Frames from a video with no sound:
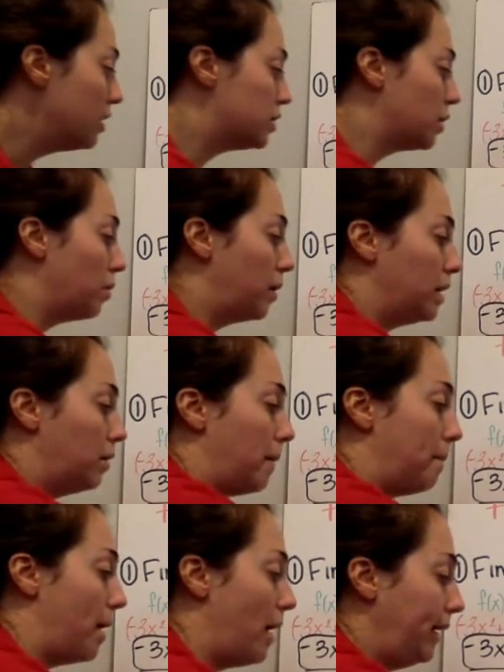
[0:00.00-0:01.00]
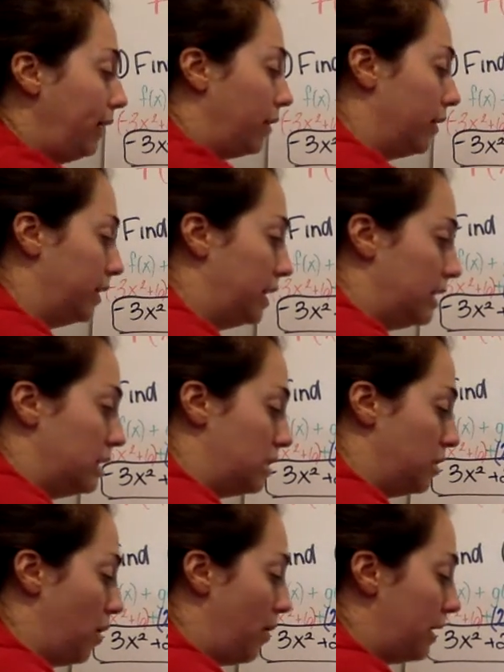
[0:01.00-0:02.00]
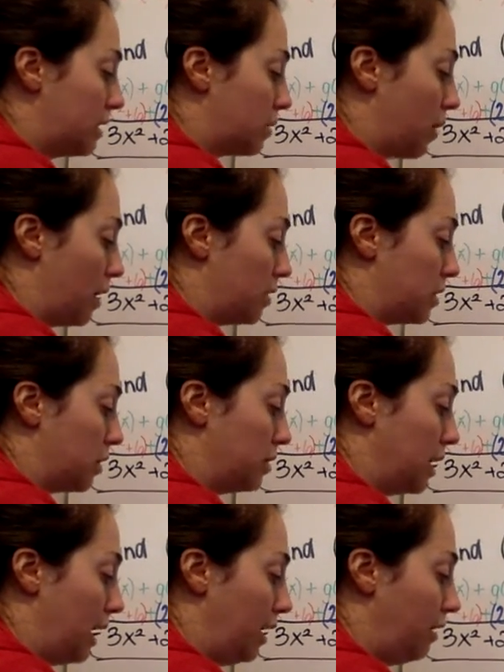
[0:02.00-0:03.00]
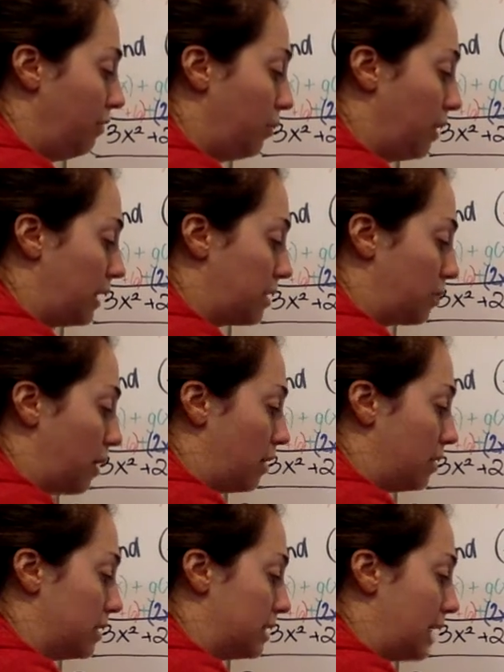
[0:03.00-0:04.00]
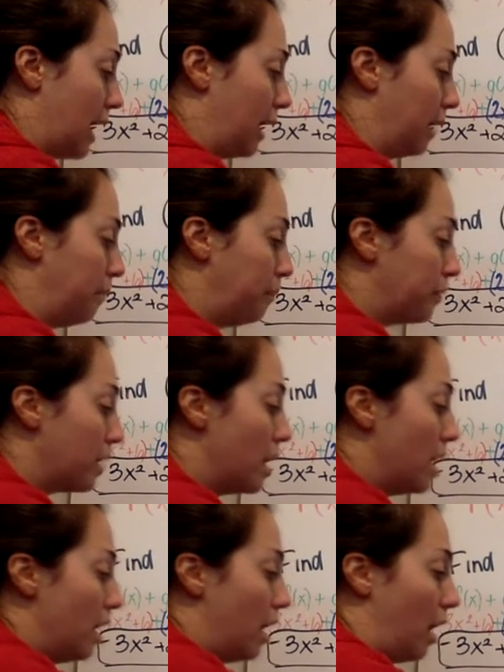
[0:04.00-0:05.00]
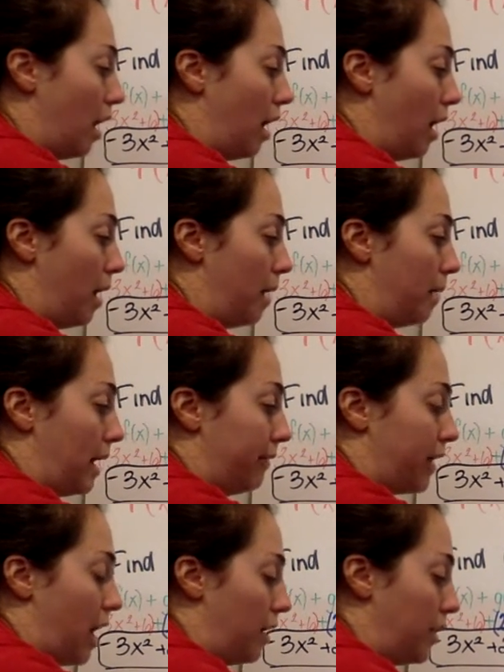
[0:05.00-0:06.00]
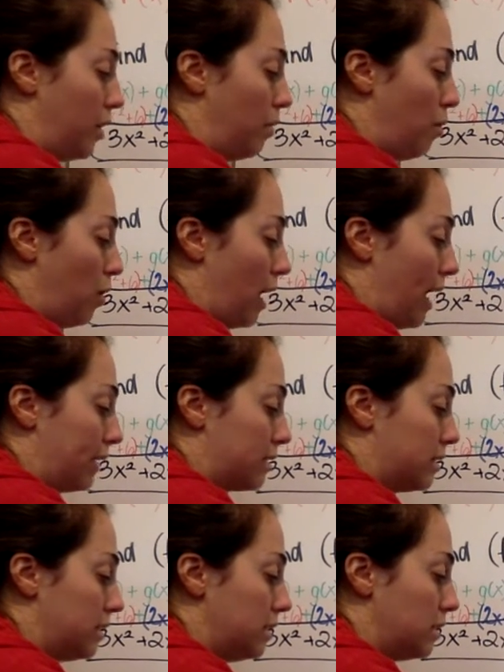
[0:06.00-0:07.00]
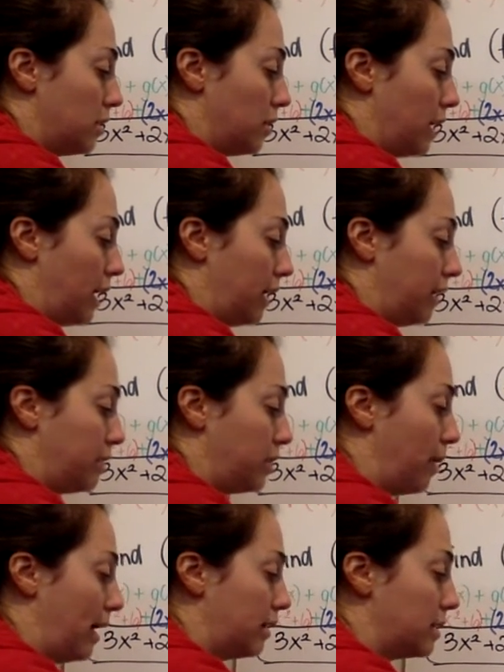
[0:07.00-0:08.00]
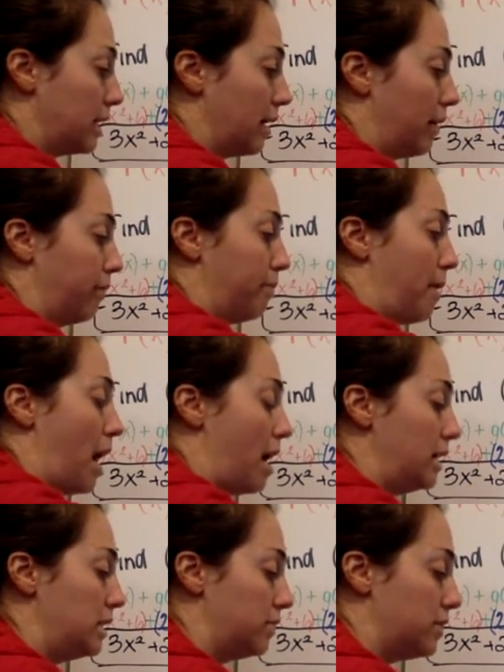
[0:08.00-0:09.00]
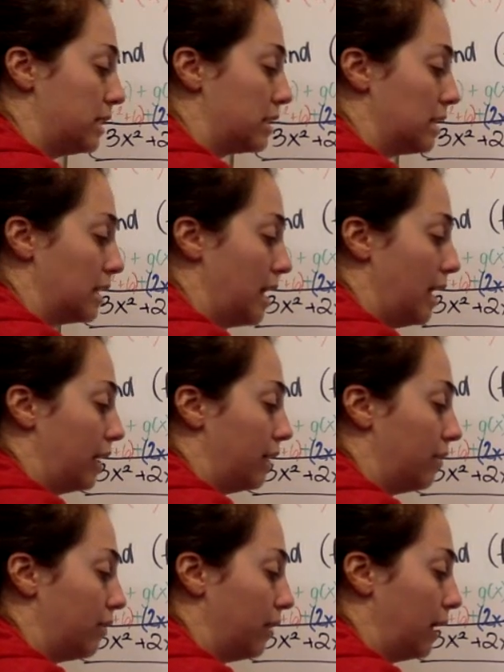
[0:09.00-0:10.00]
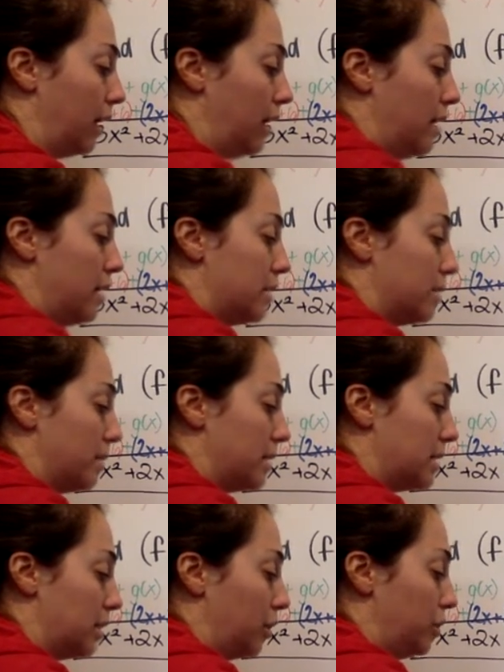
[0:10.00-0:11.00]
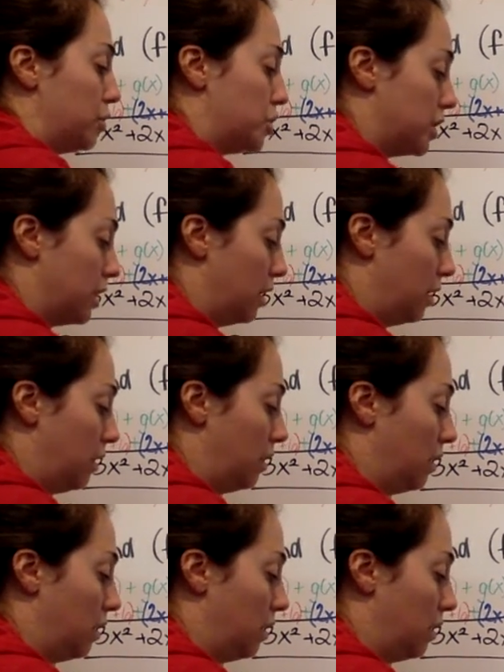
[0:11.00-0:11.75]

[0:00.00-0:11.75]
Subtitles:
So when you combine all these, no x squared, so negative 3x squared is staying. I've got no more x's, so negative 2x, and I have positive 6 and negative 3, so my solution